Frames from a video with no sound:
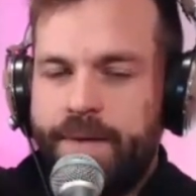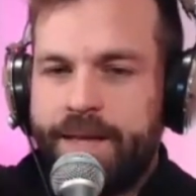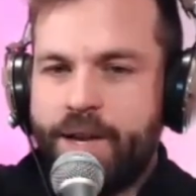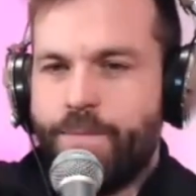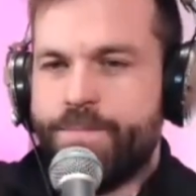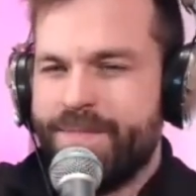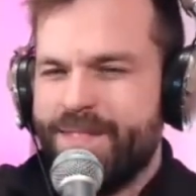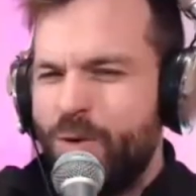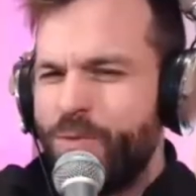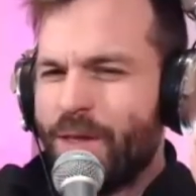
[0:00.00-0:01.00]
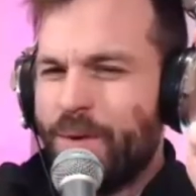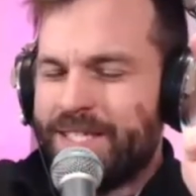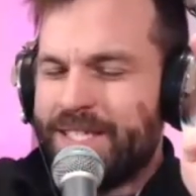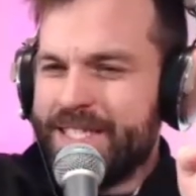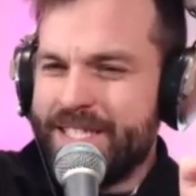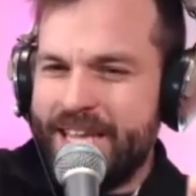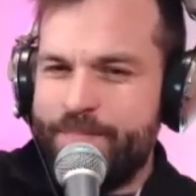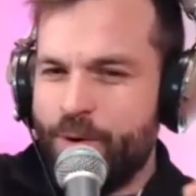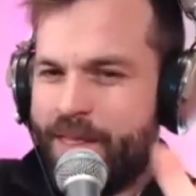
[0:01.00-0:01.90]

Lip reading: no one really wants to sleep where